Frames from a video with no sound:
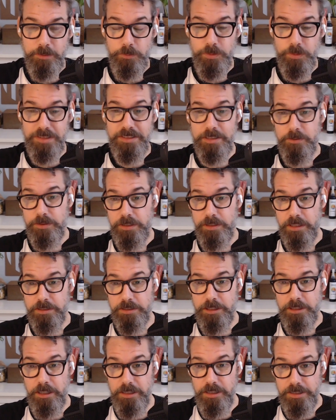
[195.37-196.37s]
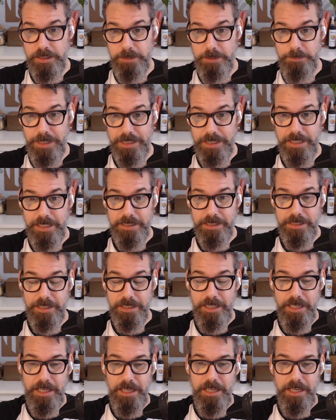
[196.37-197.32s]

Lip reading: It was still a Dutch colony back then.